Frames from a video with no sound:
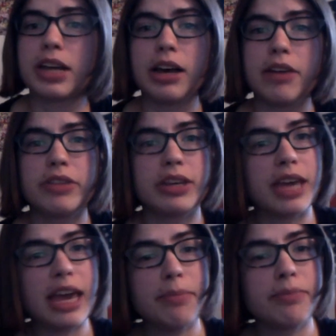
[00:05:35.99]
of the
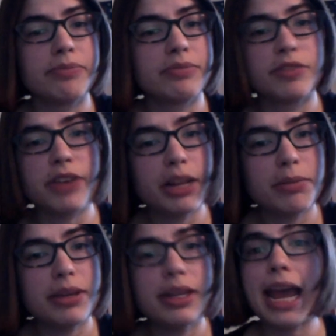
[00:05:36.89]
game
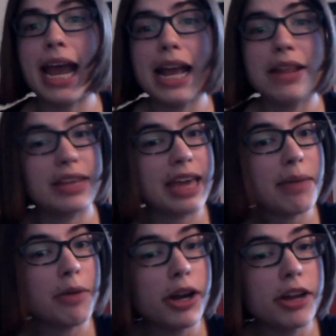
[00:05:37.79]
development and the
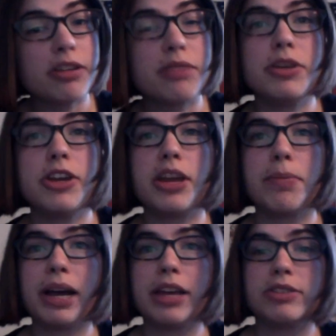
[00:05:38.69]
game audio community
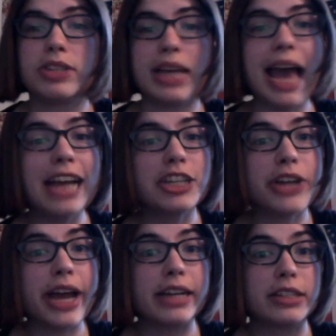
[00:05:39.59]
by using
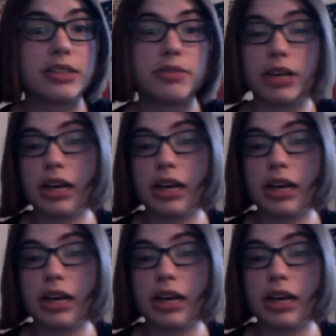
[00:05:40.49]
hashtags